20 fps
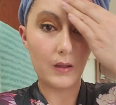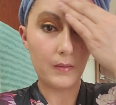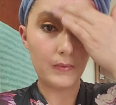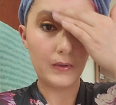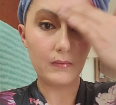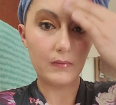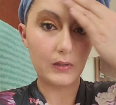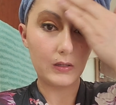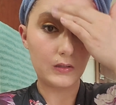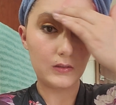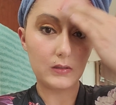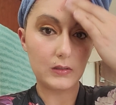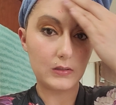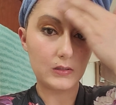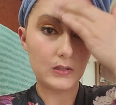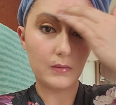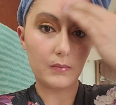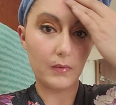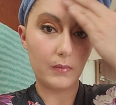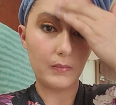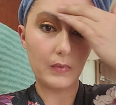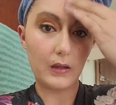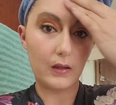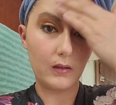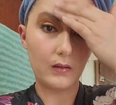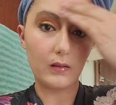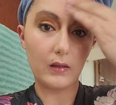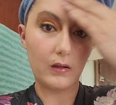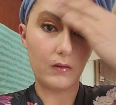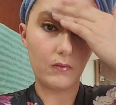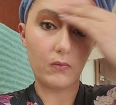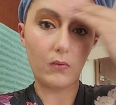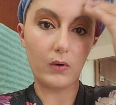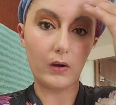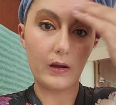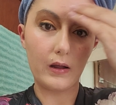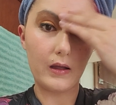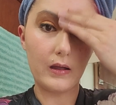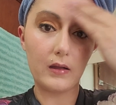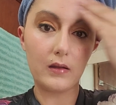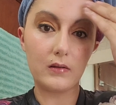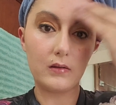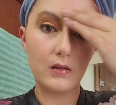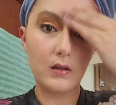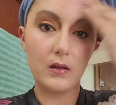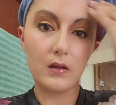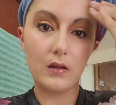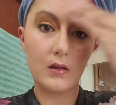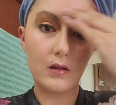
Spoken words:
I'm even gonna do some on my like forehead